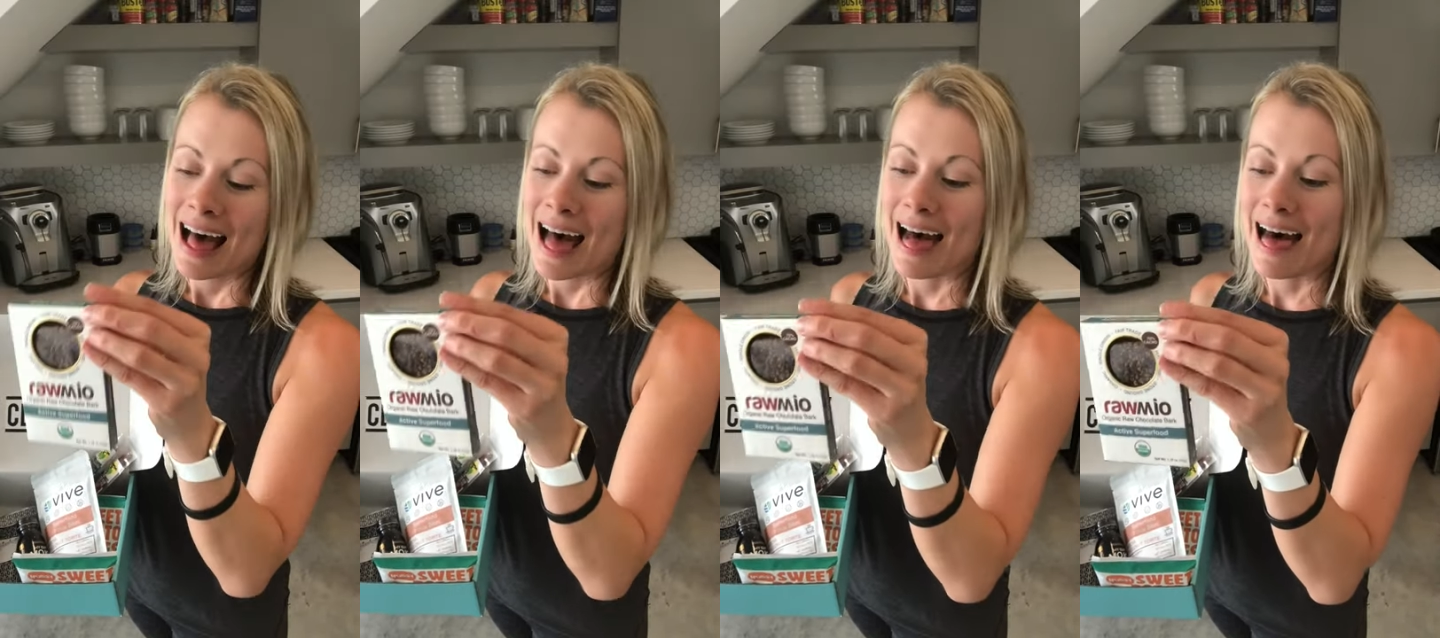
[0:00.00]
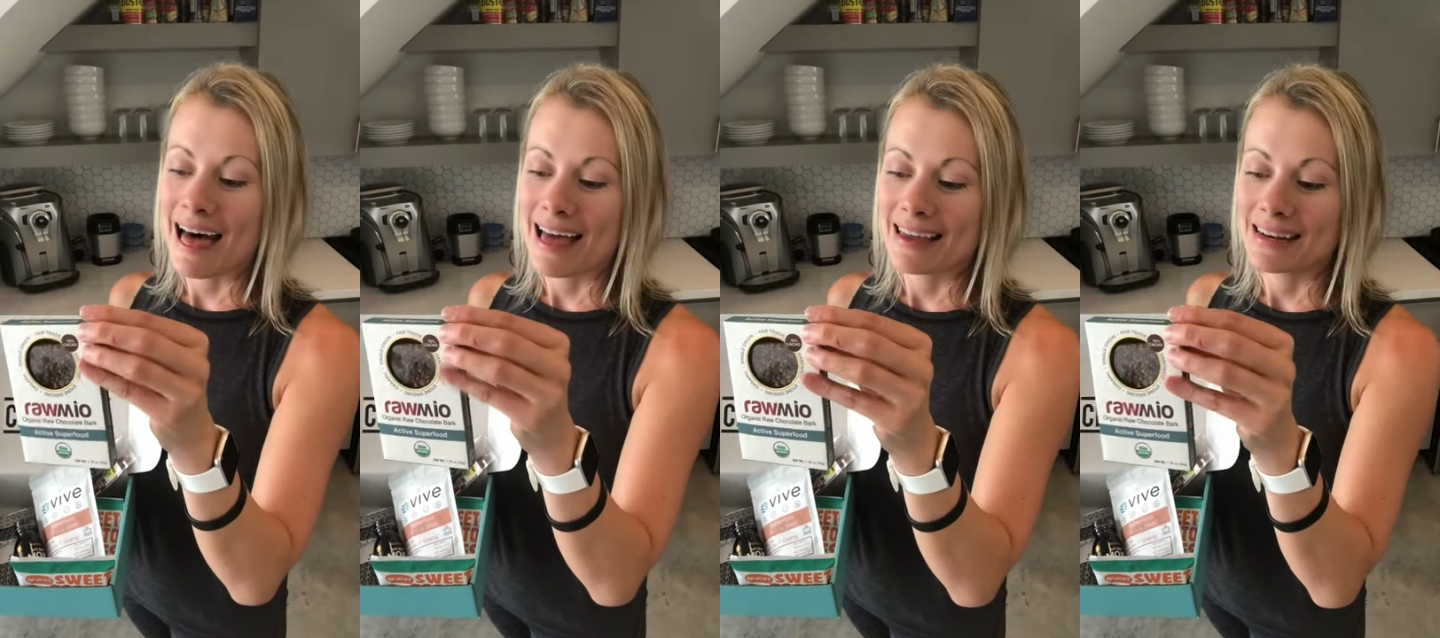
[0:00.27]

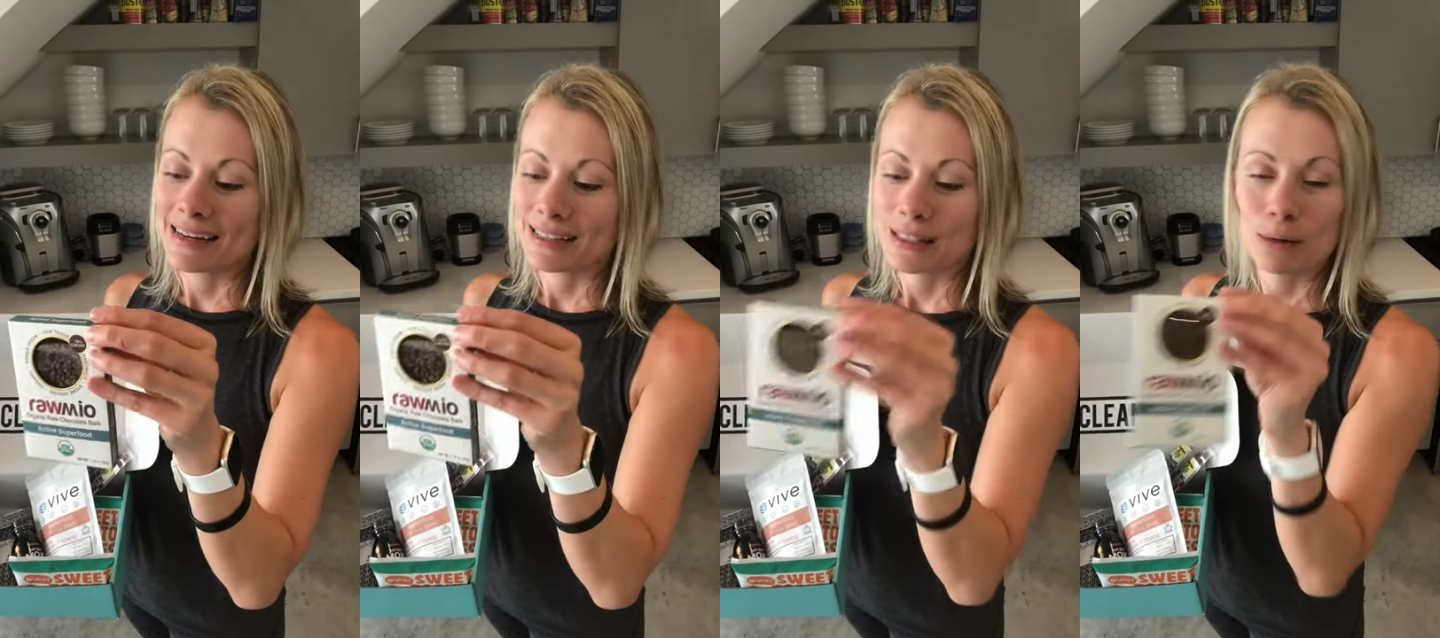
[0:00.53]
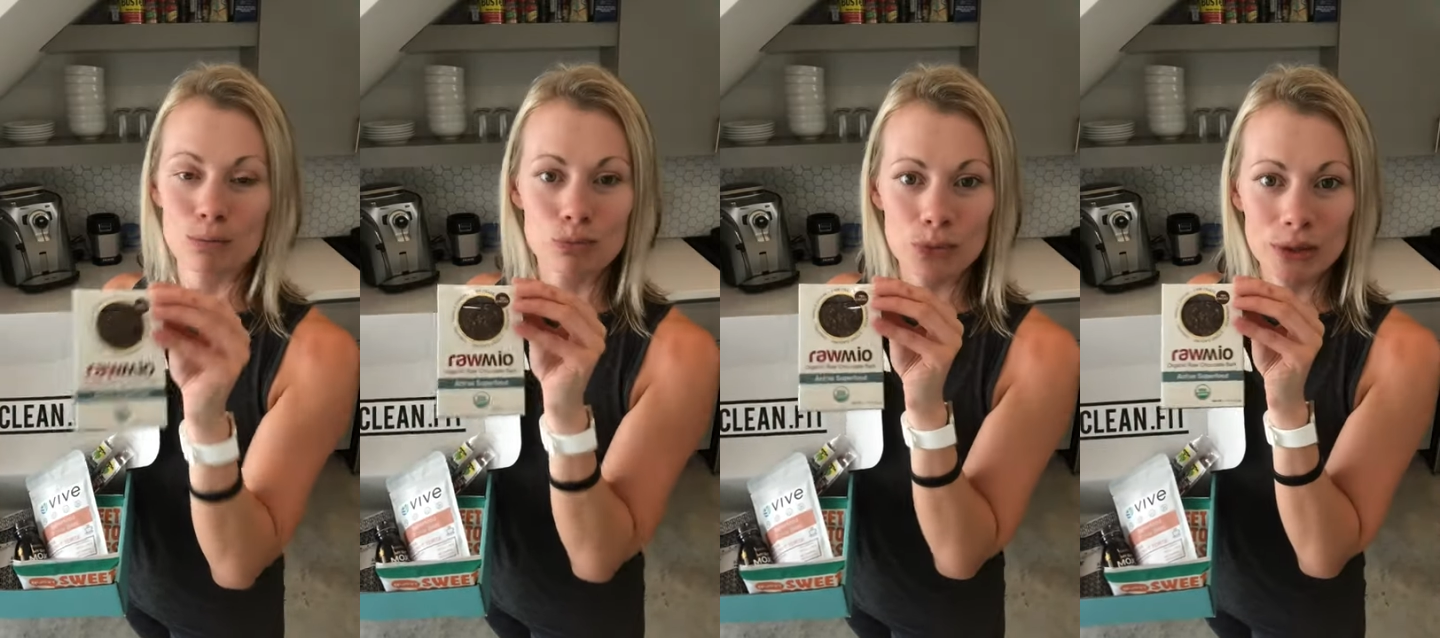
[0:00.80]
and
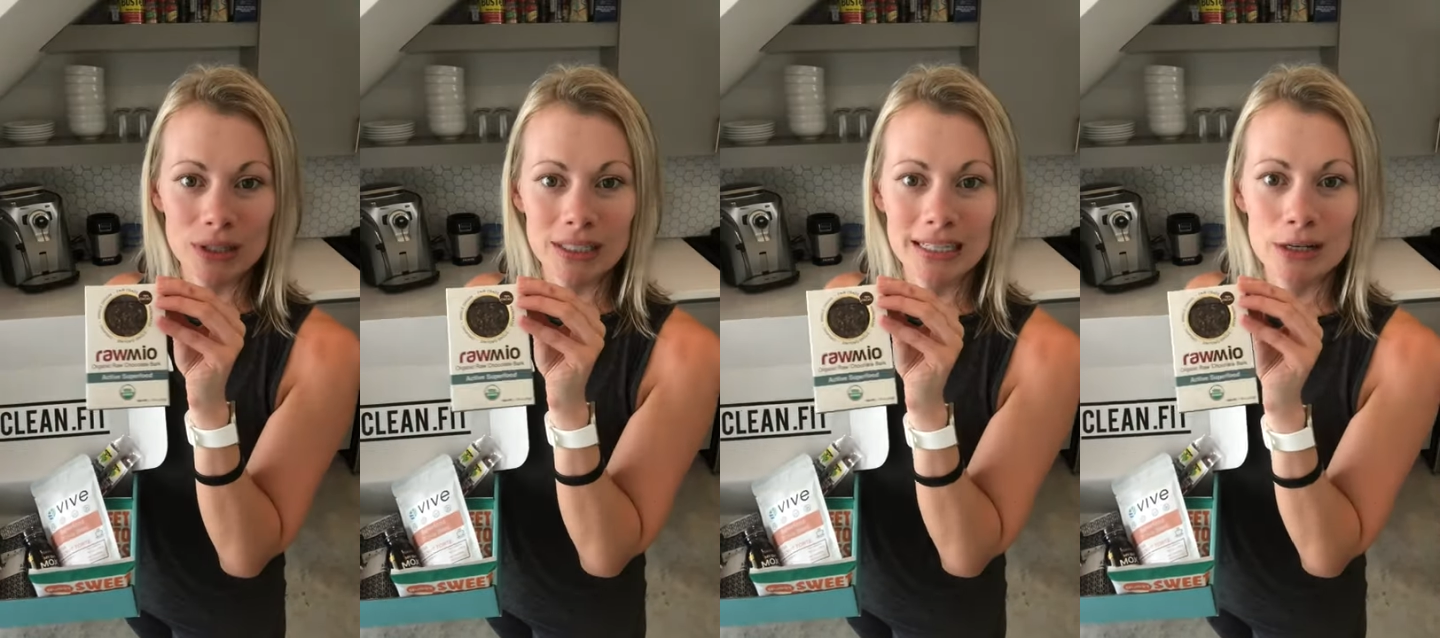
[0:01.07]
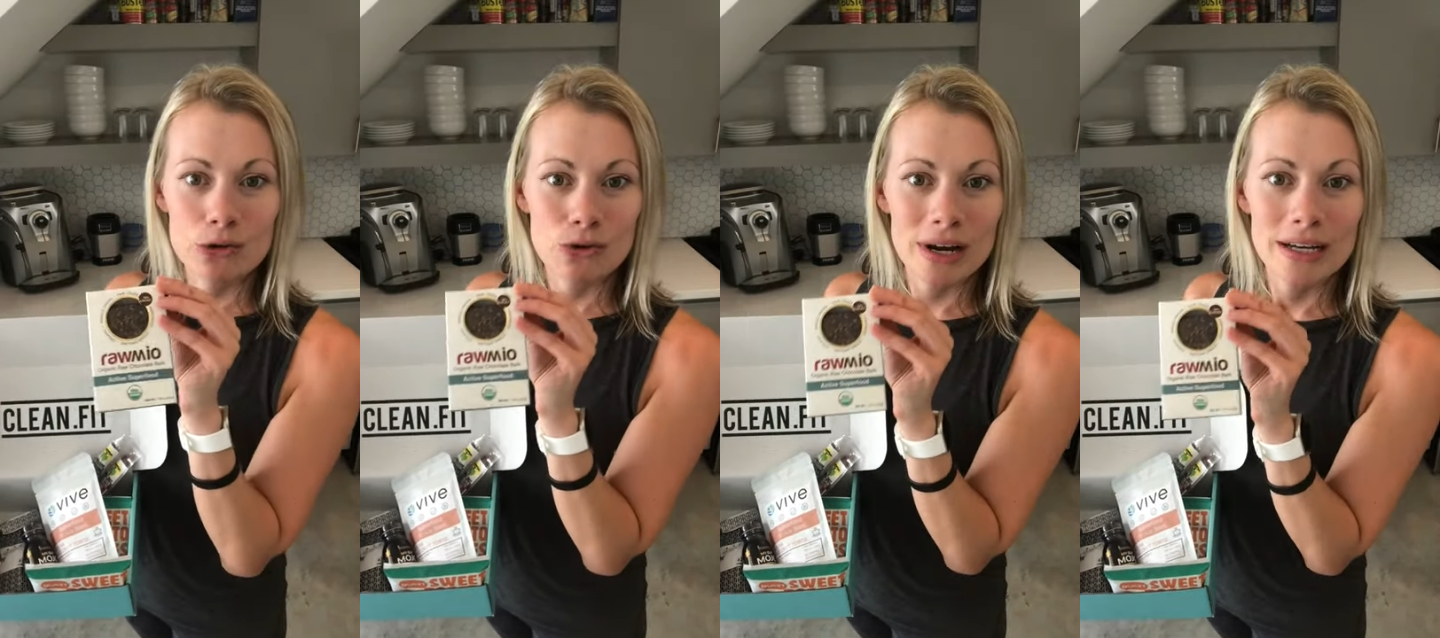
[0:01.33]
some
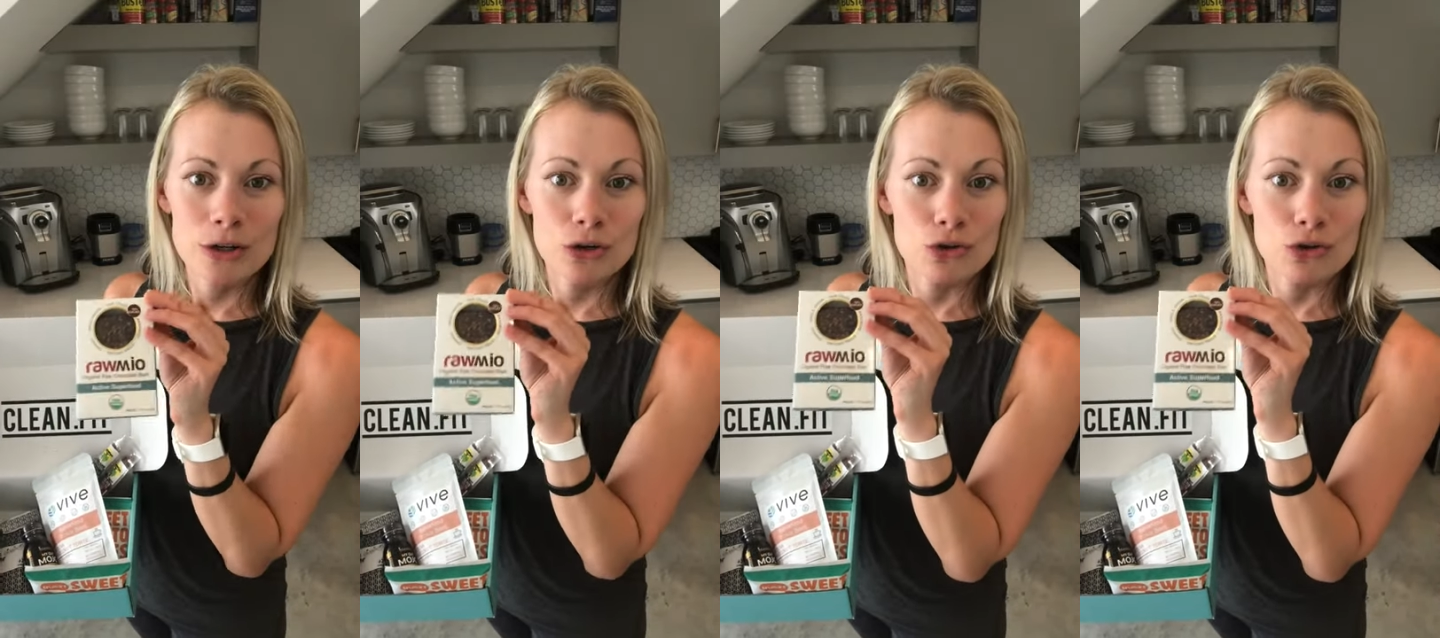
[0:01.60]
really great